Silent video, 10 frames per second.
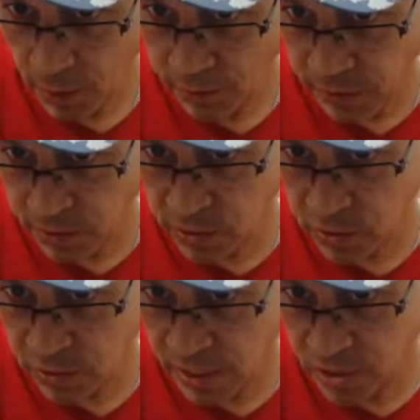
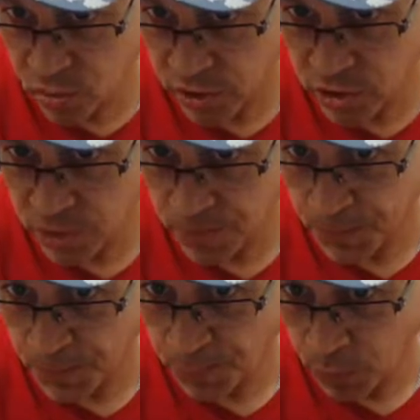thanks, Rich.
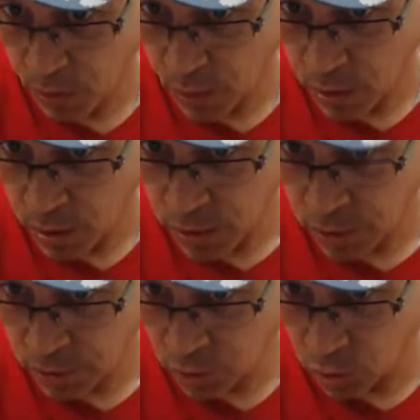
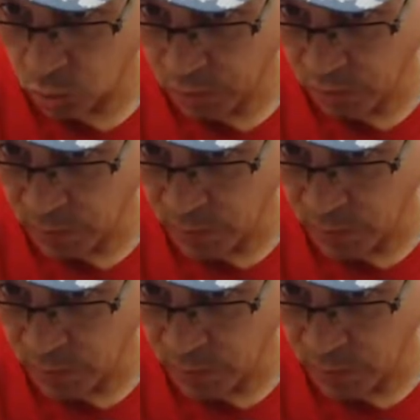So we're going to be